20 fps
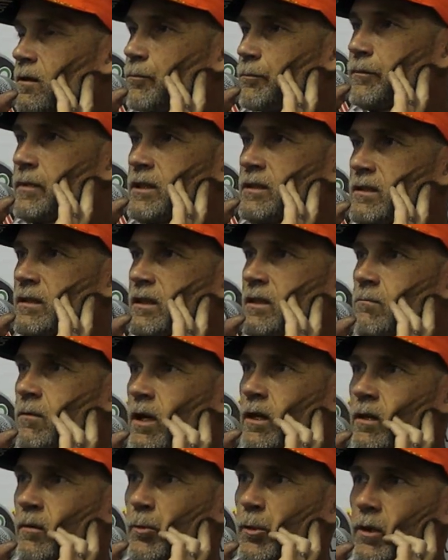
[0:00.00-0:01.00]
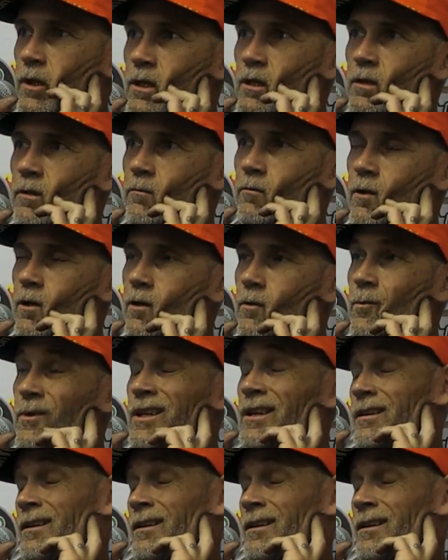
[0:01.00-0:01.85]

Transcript: It seemed like a pretty good run. We